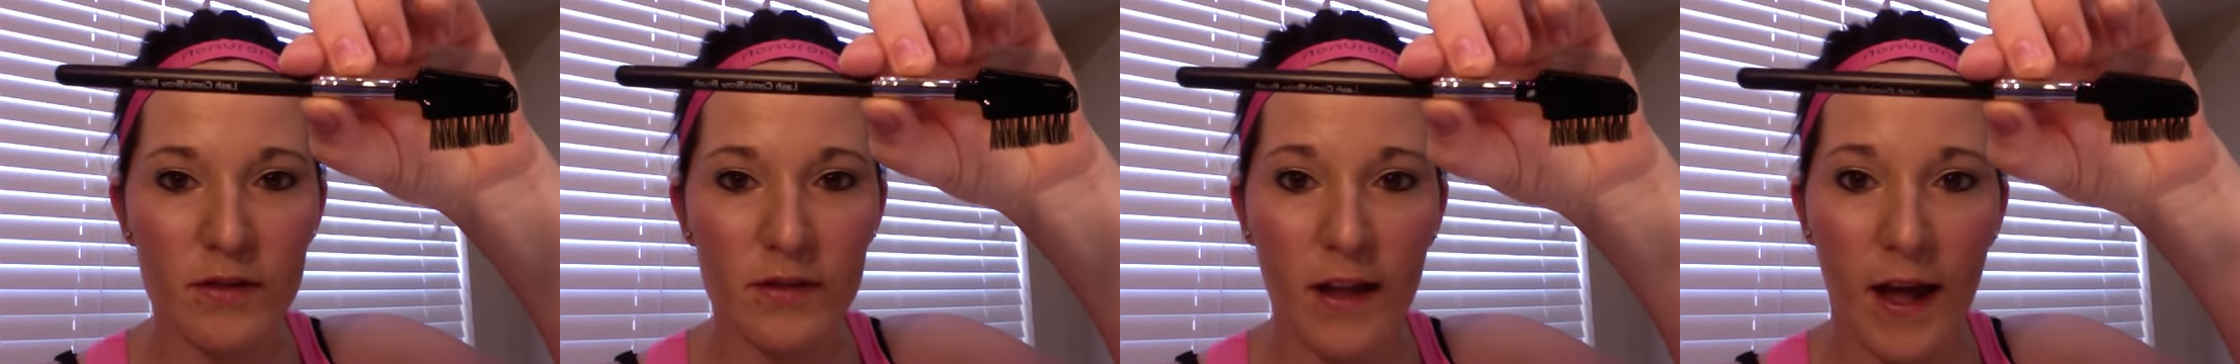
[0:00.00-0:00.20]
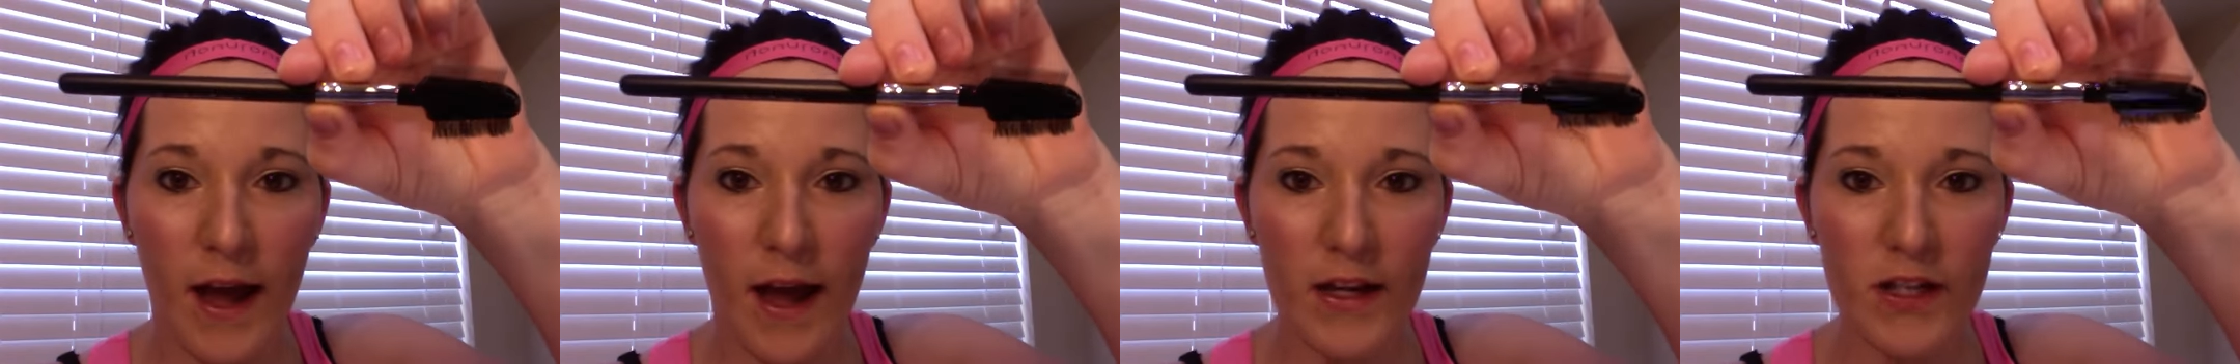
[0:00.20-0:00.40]

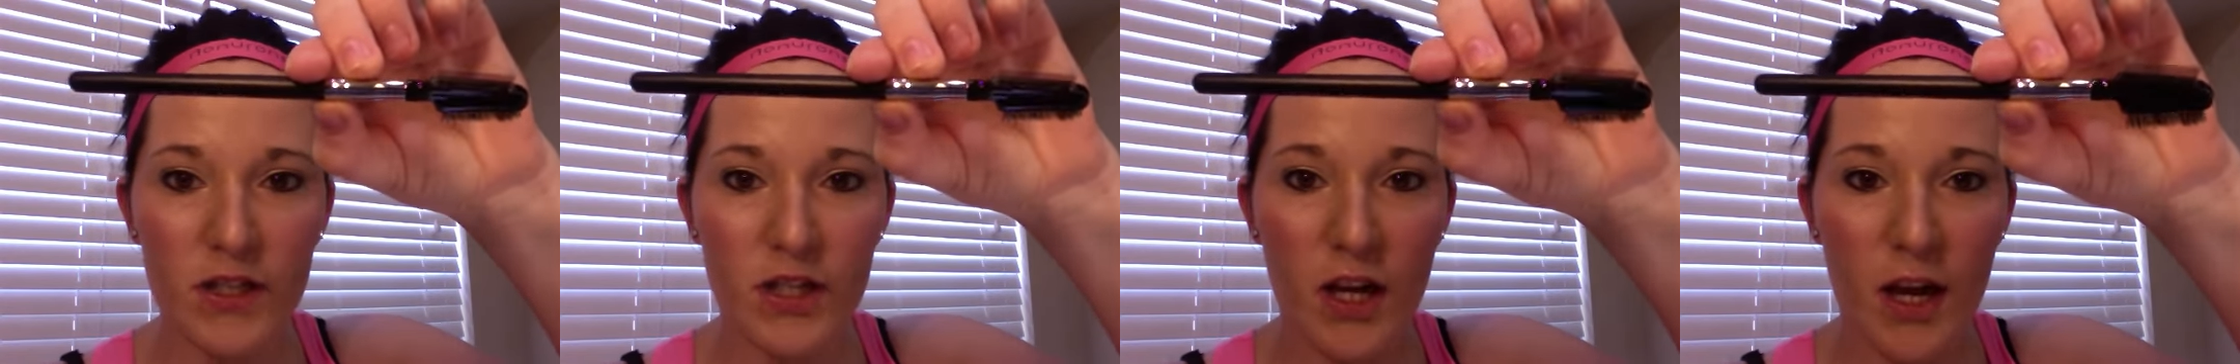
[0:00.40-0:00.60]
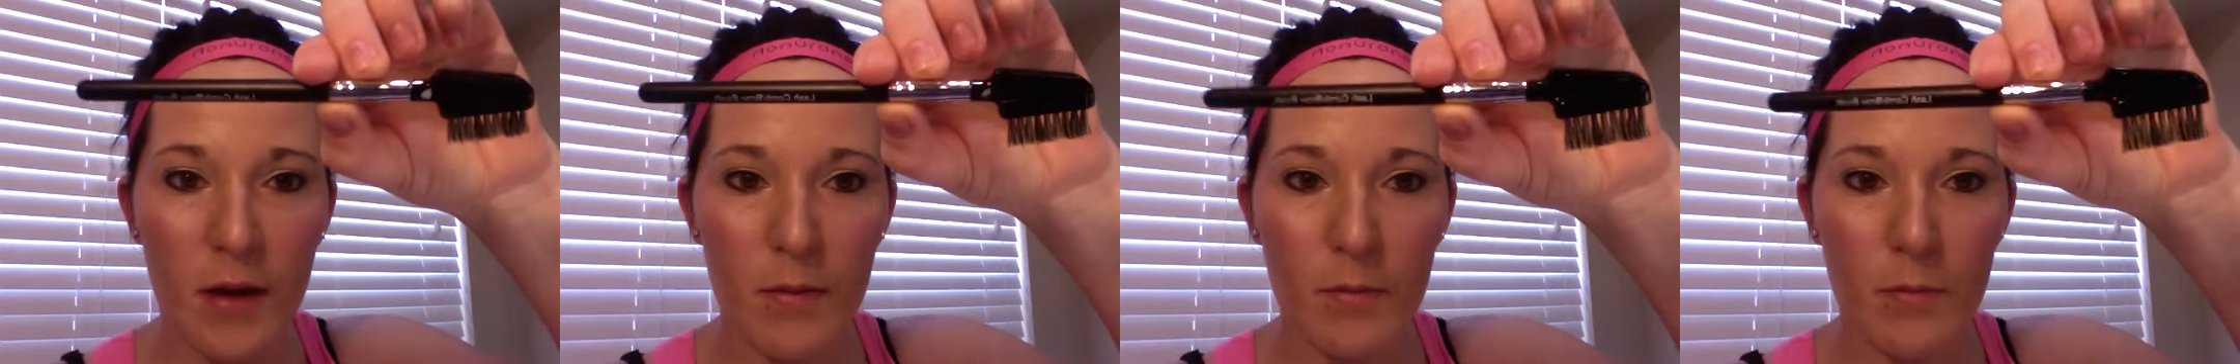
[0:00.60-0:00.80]

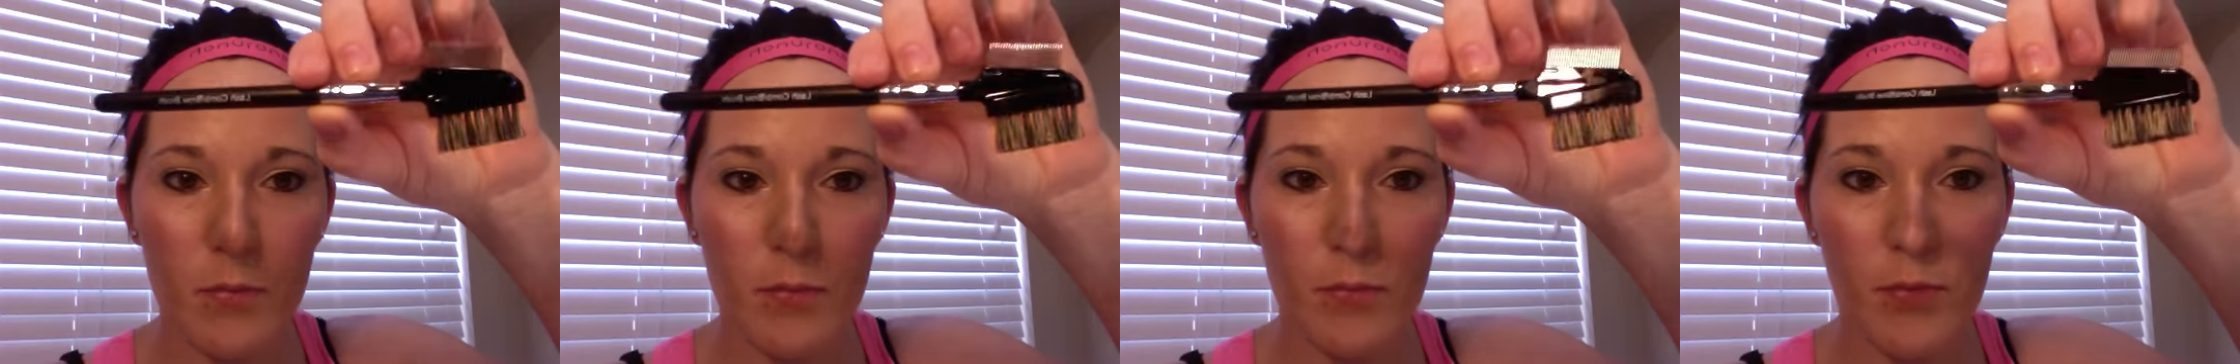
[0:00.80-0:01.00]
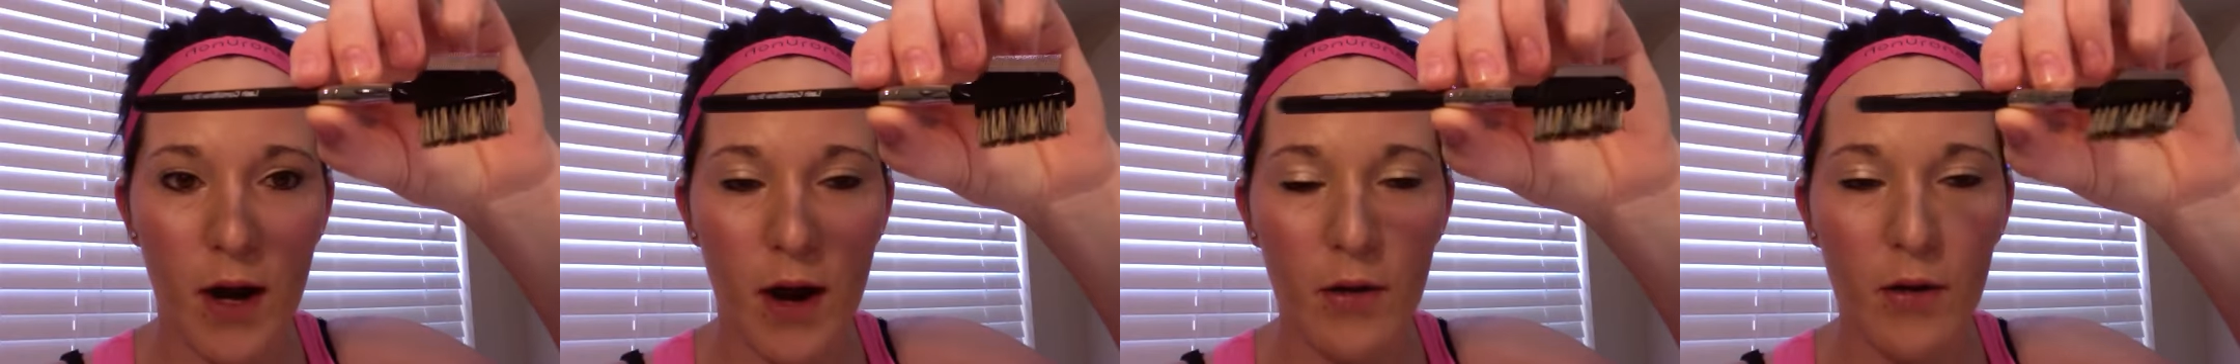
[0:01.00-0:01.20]
lash
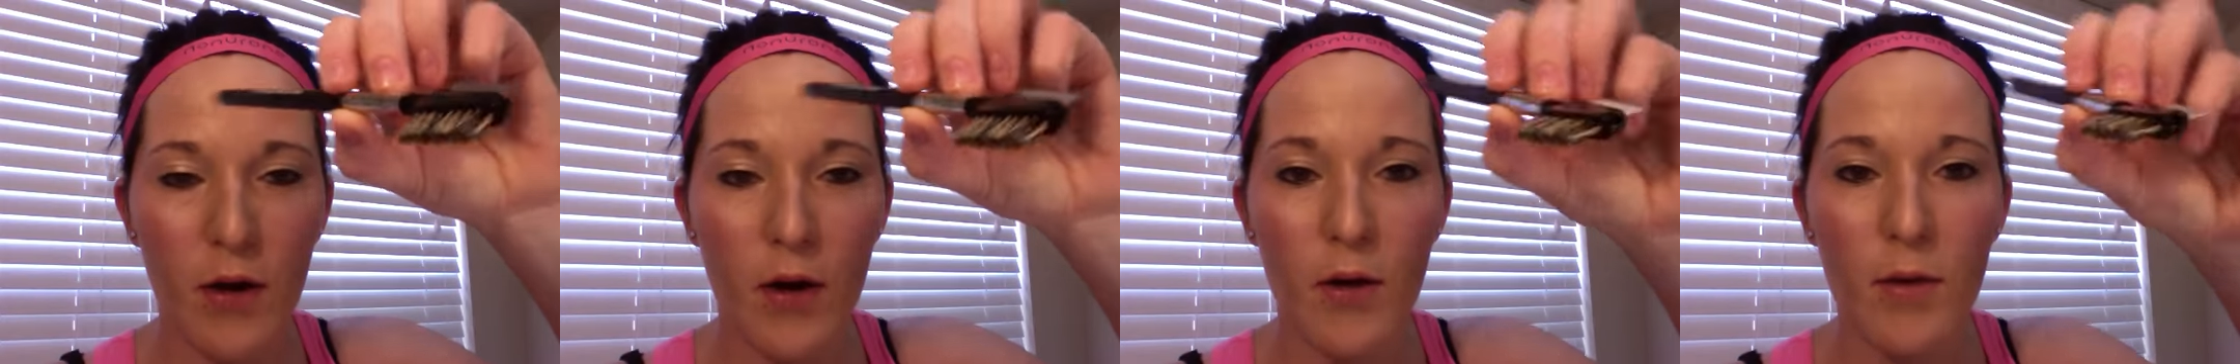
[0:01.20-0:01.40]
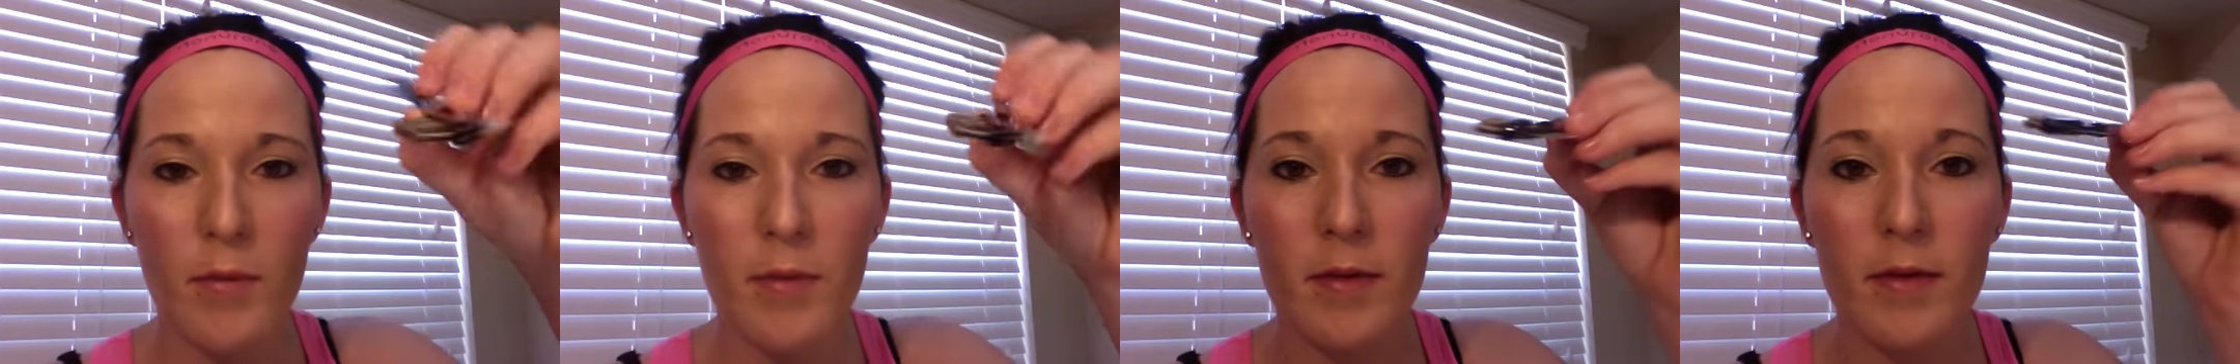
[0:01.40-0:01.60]
and brow
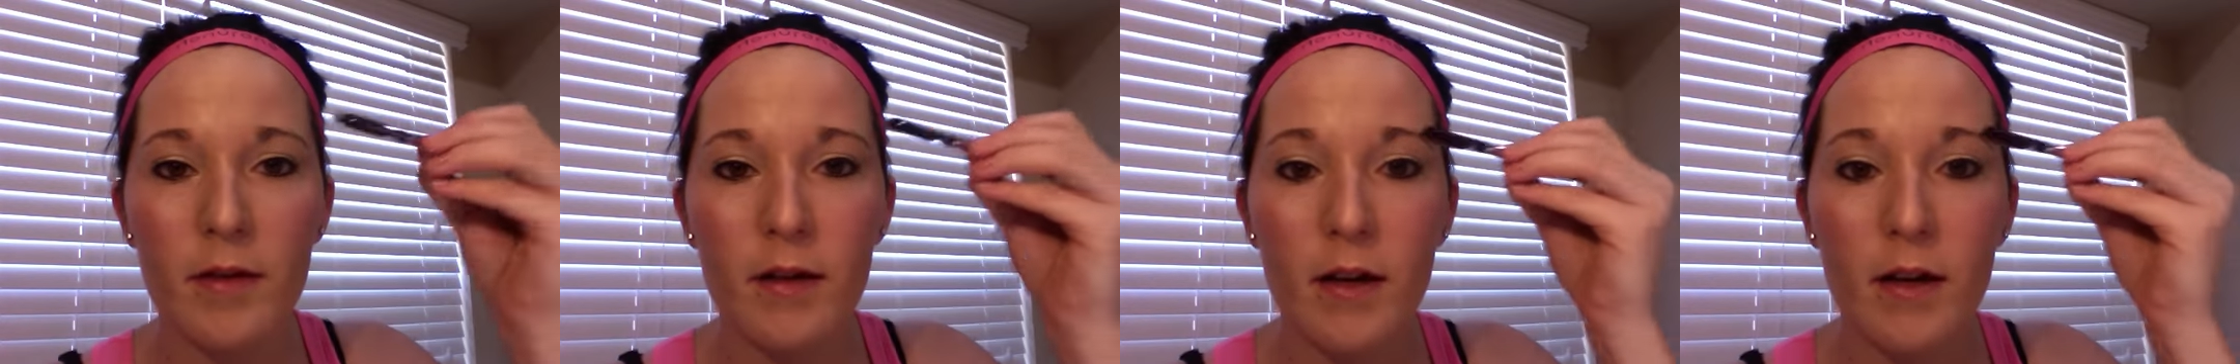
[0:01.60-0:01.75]
comb